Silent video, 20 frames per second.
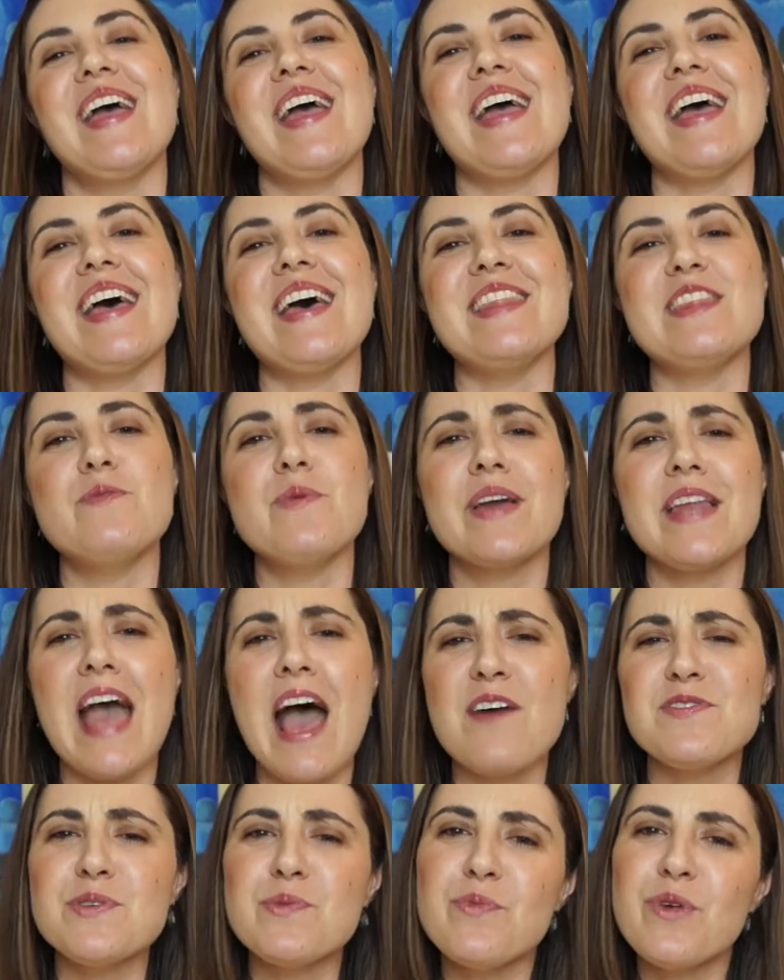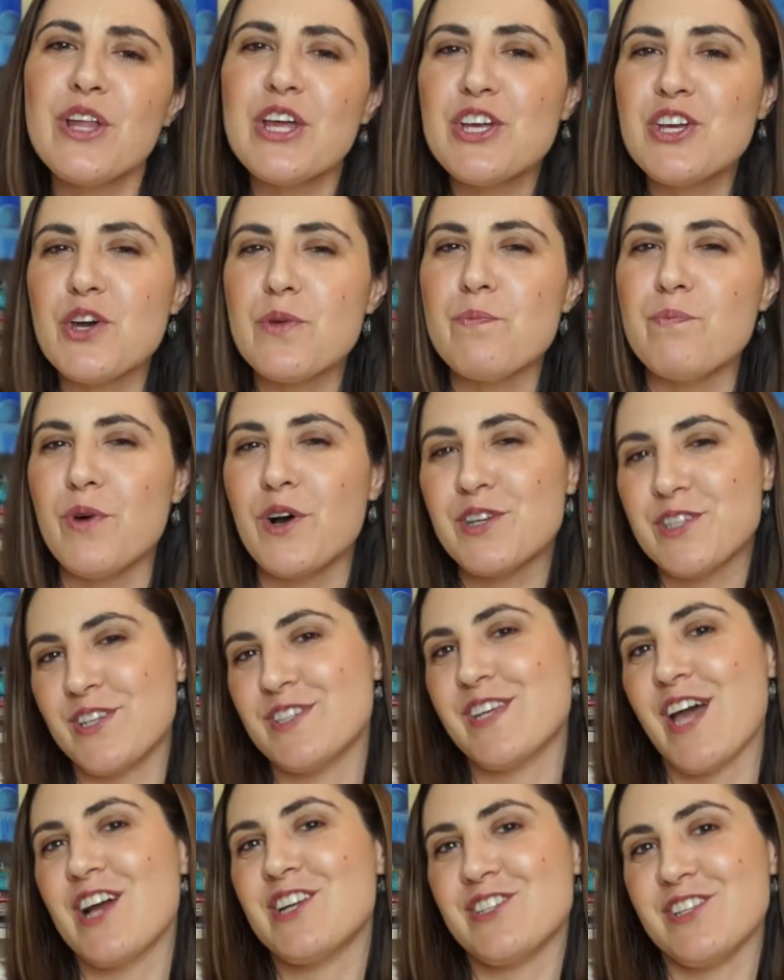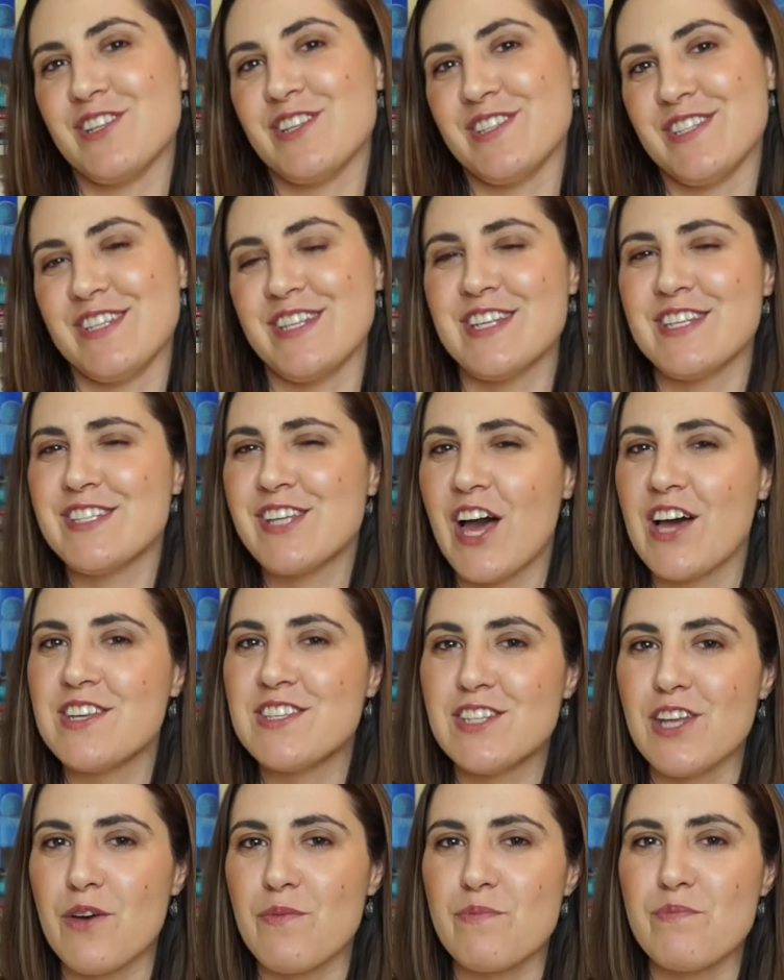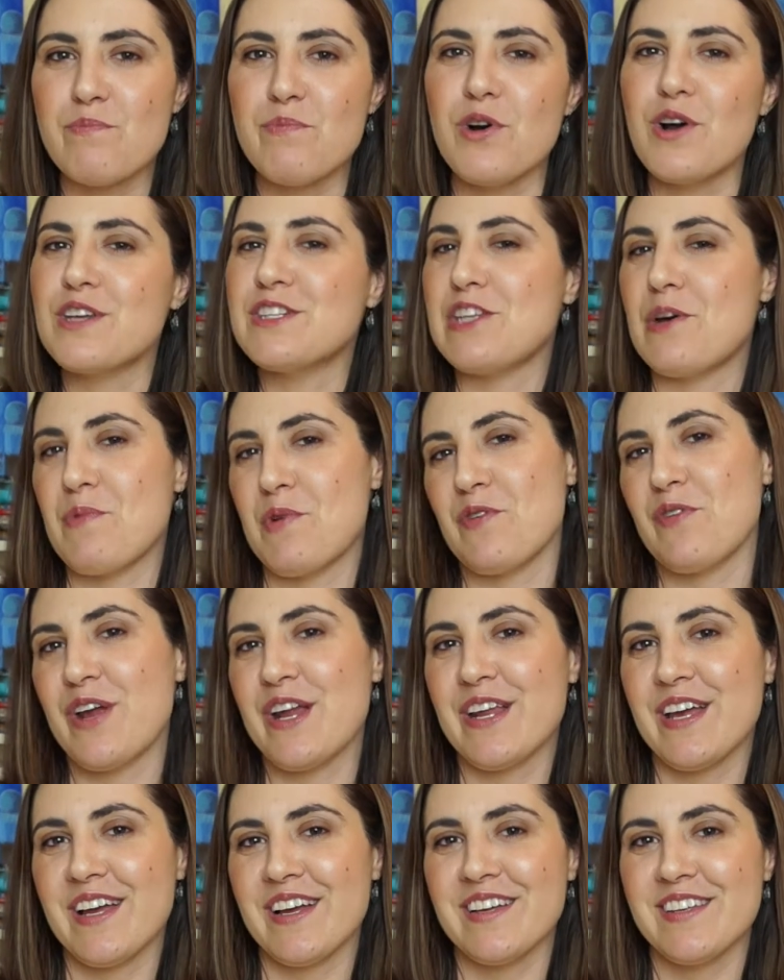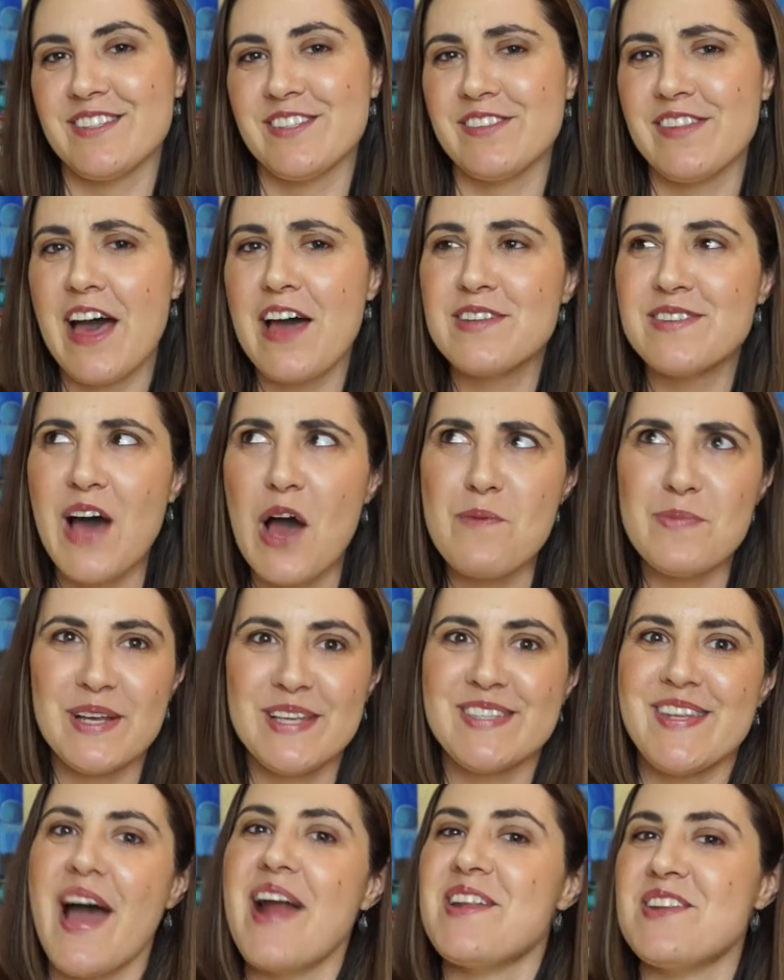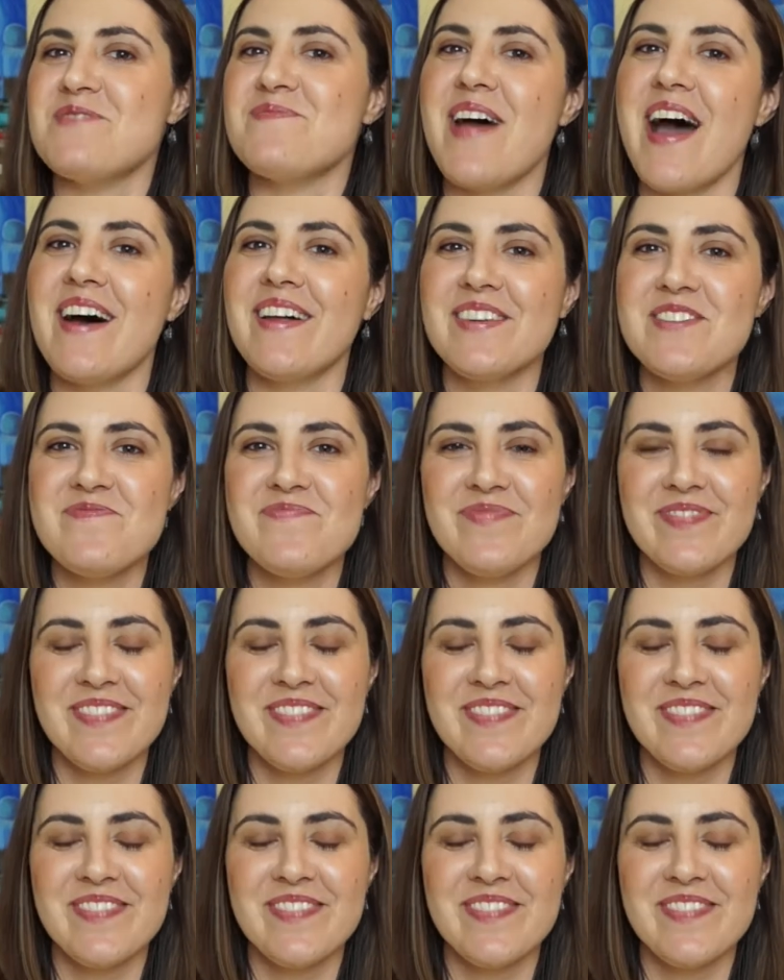and then we can have some really good book discussions and discuss some books that we're reading. So that I'm excited about.